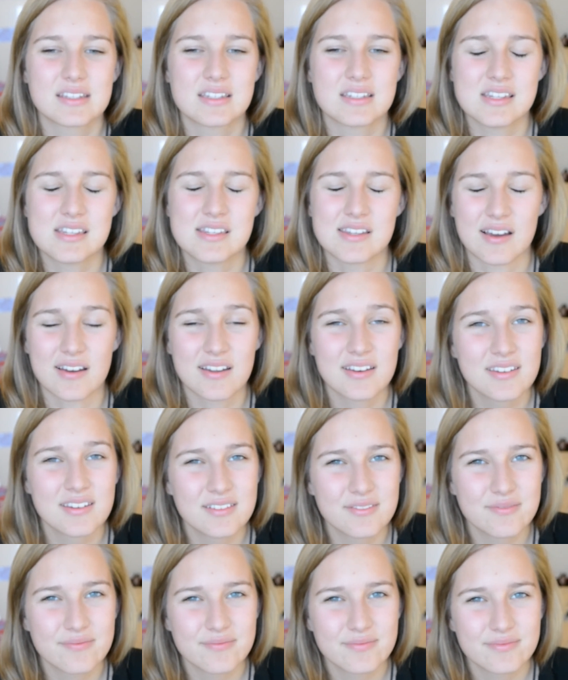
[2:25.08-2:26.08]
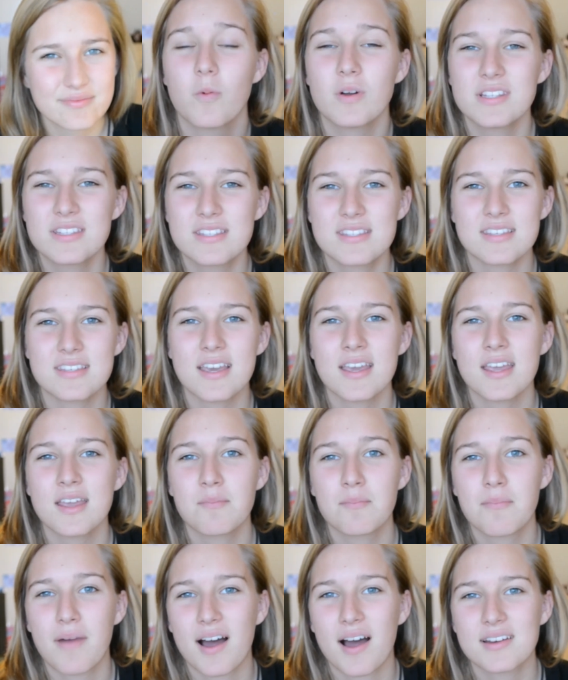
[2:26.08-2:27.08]
done. In
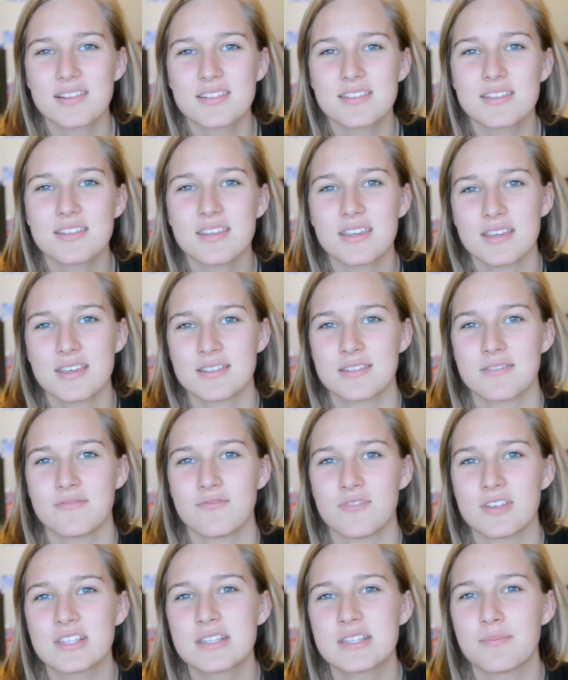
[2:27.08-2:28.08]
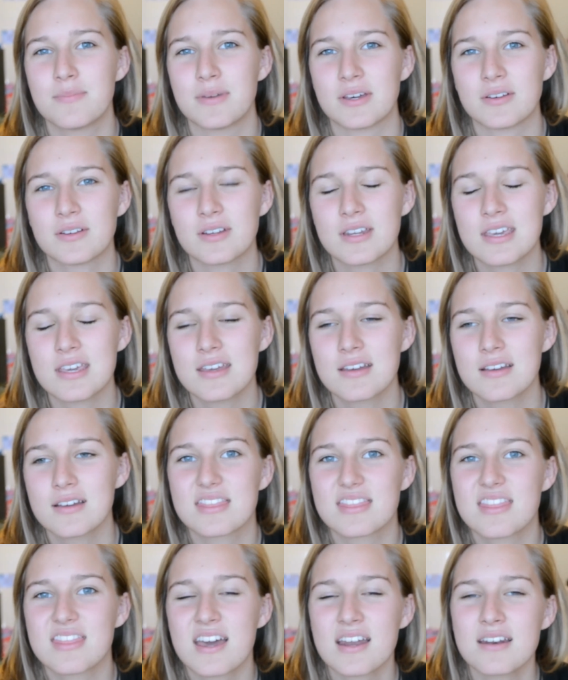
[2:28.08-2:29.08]
saying modesty is invisibility,
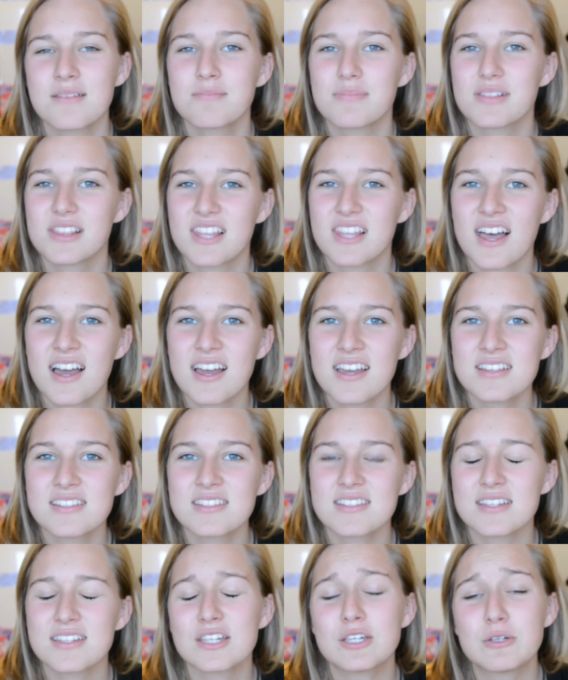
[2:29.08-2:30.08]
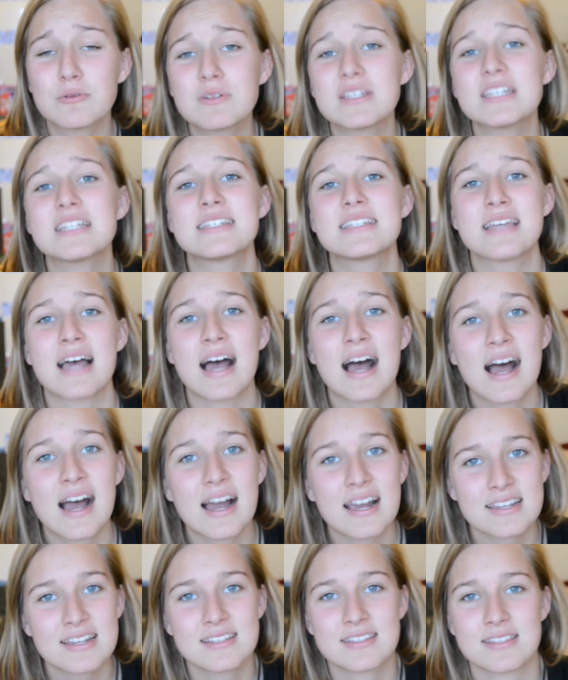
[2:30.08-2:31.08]
that implies that you need to
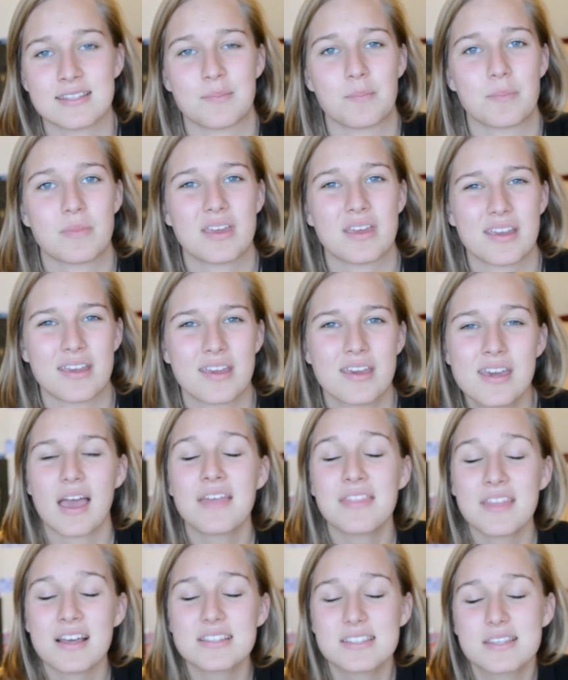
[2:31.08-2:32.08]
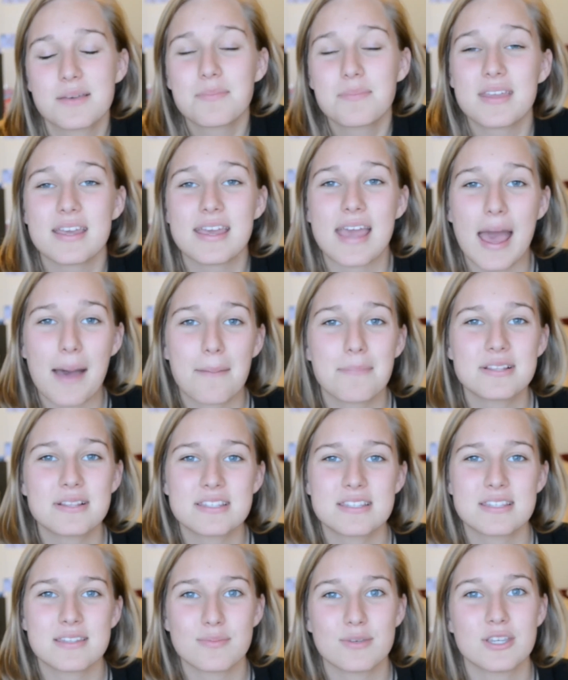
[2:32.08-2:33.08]
hide something, and that something
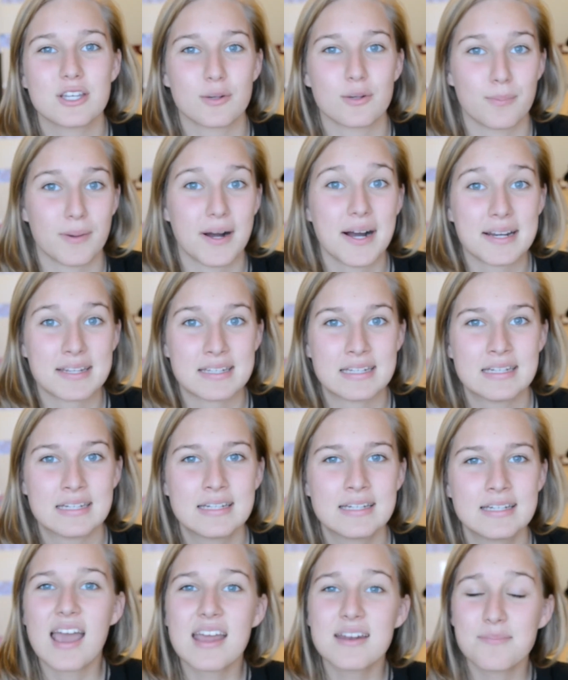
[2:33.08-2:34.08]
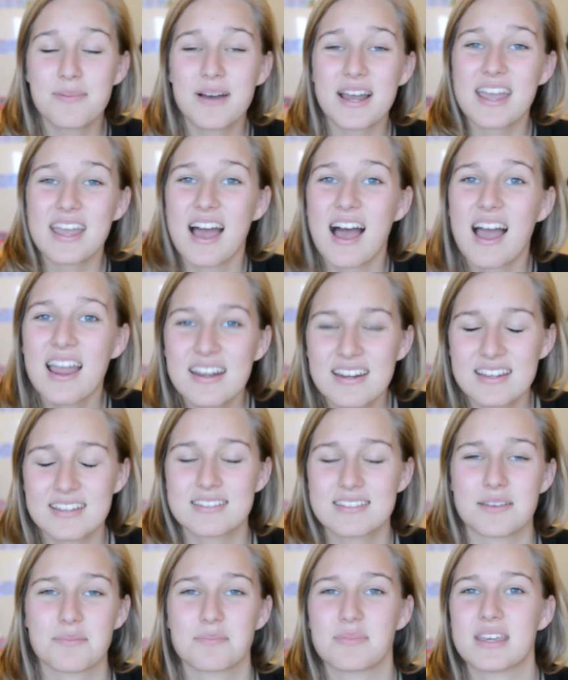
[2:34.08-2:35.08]
happens to be your body. And by hiding
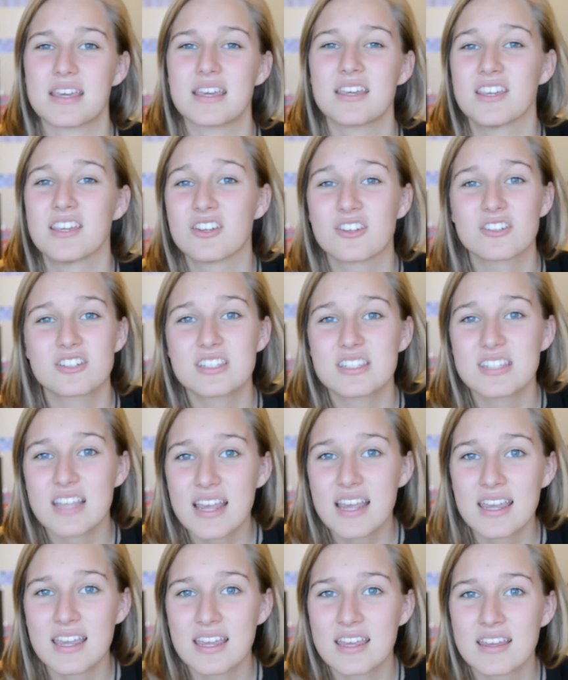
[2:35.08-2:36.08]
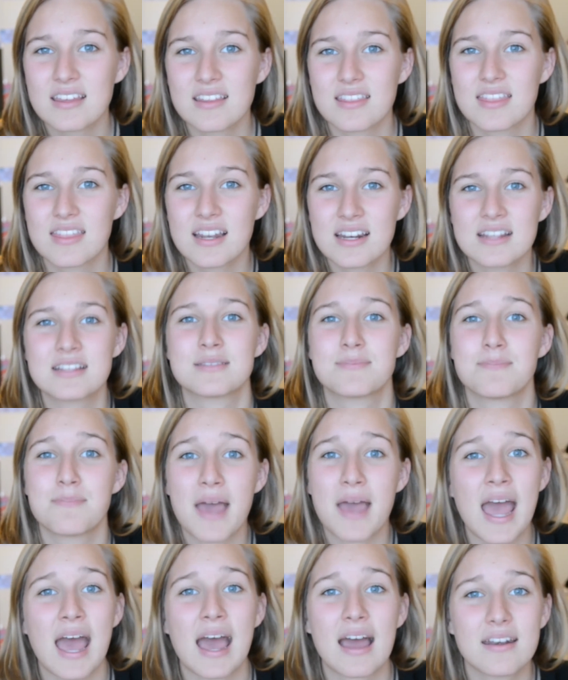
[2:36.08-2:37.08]
something, you're saying that it's
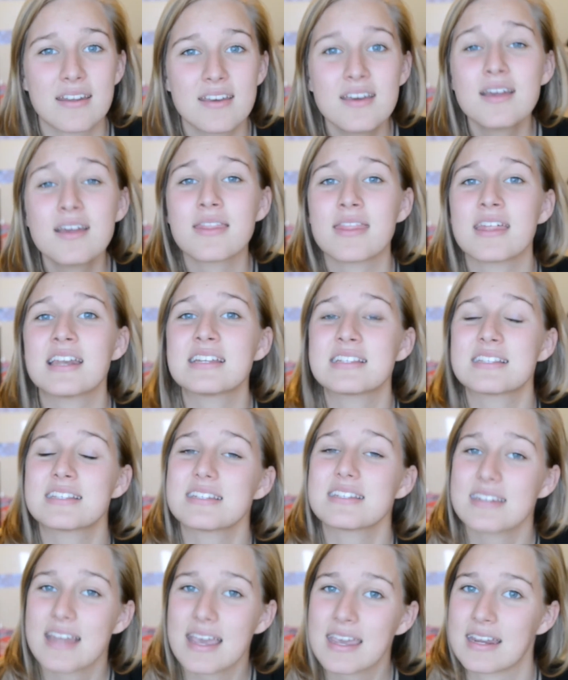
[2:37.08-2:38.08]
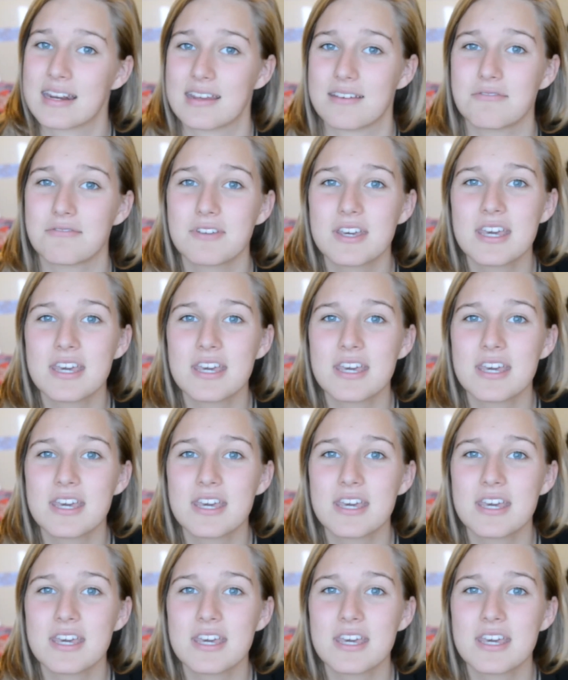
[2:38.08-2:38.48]
bad, that it's negative,